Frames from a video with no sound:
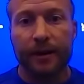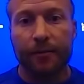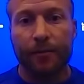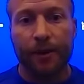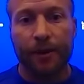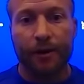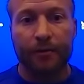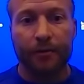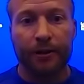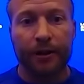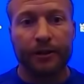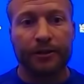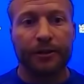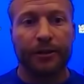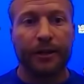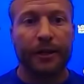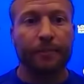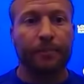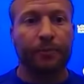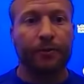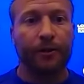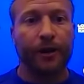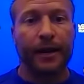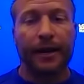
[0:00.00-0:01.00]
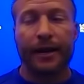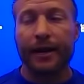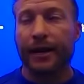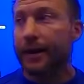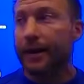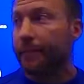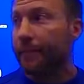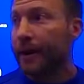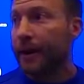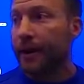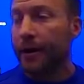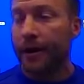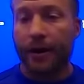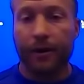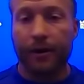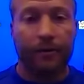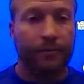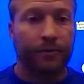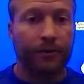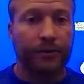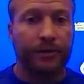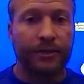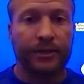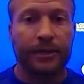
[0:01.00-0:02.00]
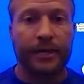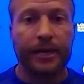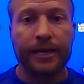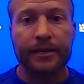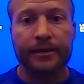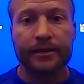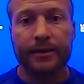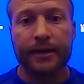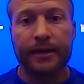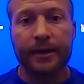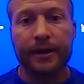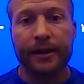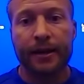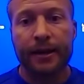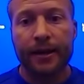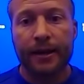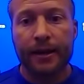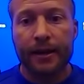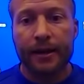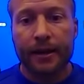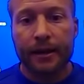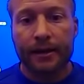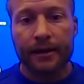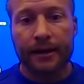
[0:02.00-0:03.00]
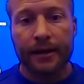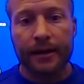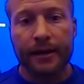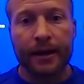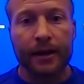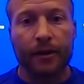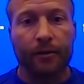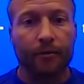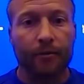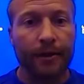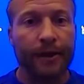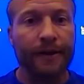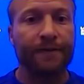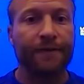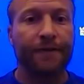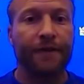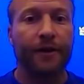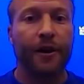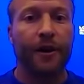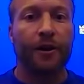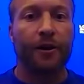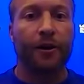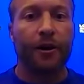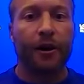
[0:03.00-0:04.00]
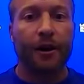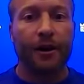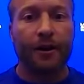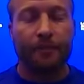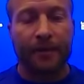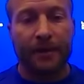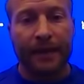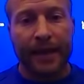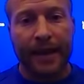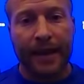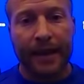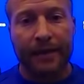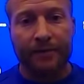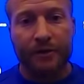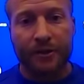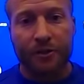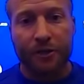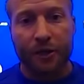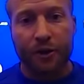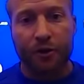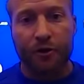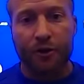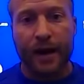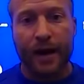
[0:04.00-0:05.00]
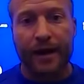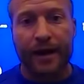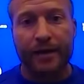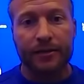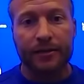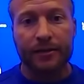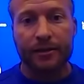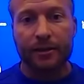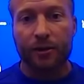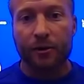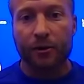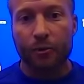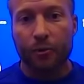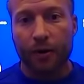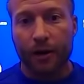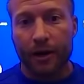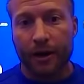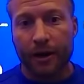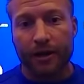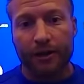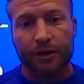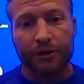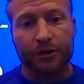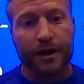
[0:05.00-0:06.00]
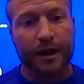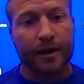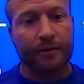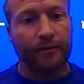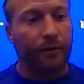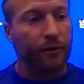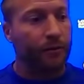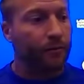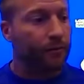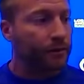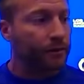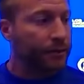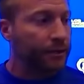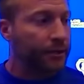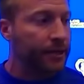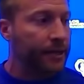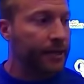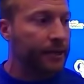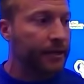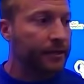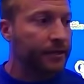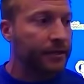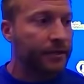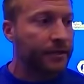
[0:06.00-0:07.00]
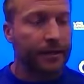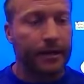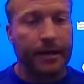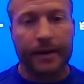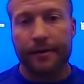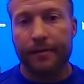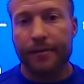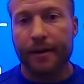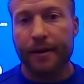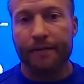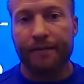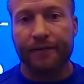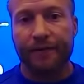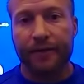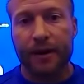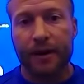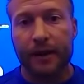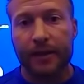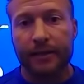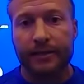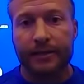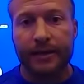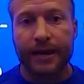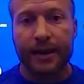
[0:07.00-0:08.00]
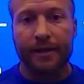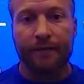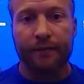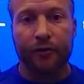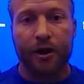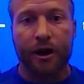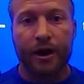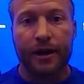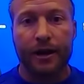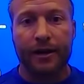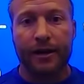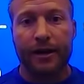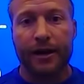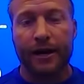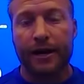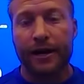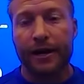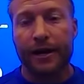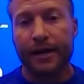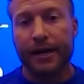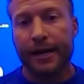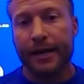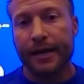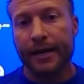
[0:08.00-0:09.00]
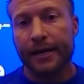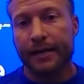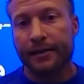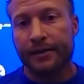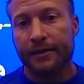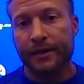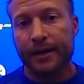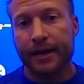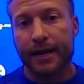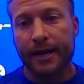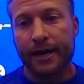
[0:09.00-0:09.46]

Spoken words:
we originally planned to get married overseas and didn't get a refund on it, but they gave us a credit. So we're going to travel overseas. My fiance, Veronica, is